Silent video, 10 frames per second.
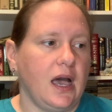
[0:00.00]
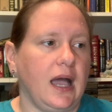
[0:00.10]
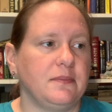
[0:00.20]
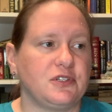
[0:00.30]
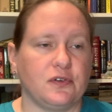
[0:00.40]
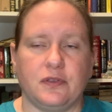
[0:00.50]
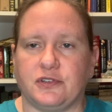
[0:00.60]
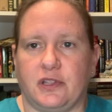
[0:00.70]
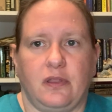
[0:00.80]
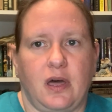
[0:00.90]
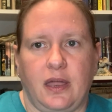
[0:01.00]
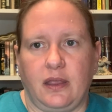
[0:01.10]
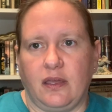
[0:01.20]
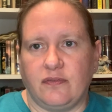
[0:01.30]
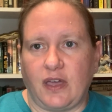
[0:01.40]
I'm sure there's a lot
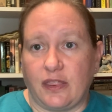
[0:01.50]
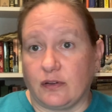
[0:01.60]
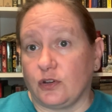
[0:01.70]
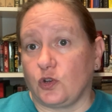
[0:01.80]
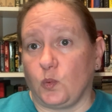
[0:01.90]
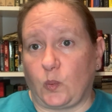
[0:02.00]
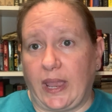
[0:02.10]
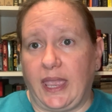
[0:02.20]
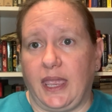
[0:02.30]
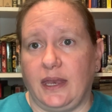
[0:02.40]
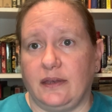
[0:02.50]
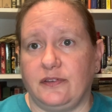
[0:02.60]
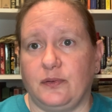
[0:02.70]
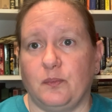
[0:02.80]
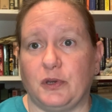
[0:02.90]
of other
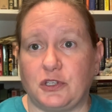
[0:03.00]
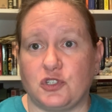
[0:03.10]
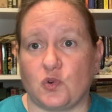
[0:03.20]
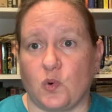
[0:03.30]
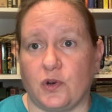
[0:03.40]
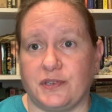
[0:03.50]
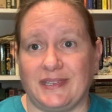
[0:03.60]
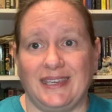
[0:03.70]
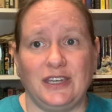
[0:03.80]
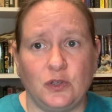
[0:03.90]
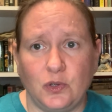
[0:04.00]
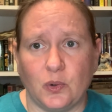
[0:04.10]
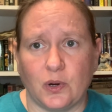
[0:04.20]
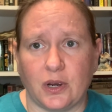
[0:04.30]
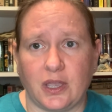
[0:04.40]
great bookstores in New
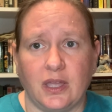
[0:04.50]
York.